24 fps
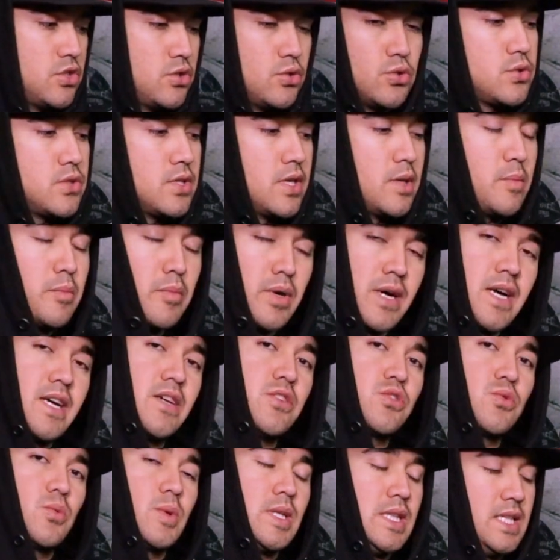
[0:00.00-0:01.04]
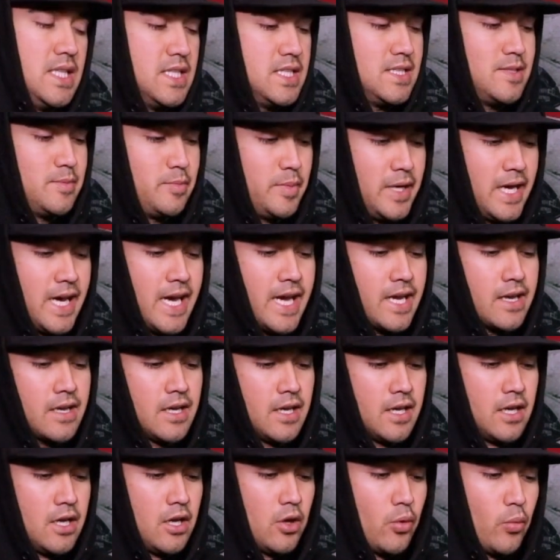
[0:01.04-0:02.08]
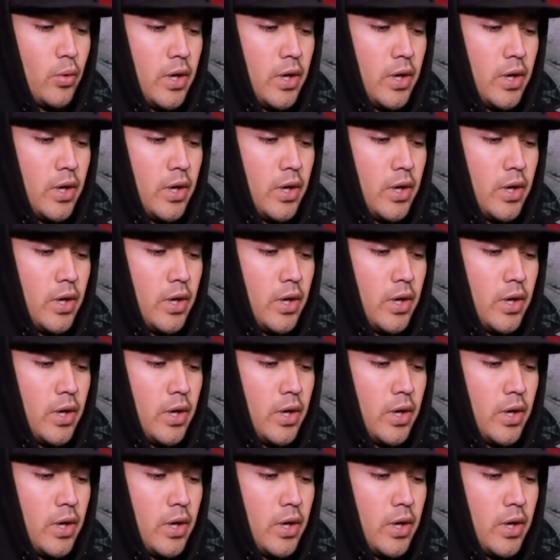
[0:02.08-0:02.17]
use in miles with this bag,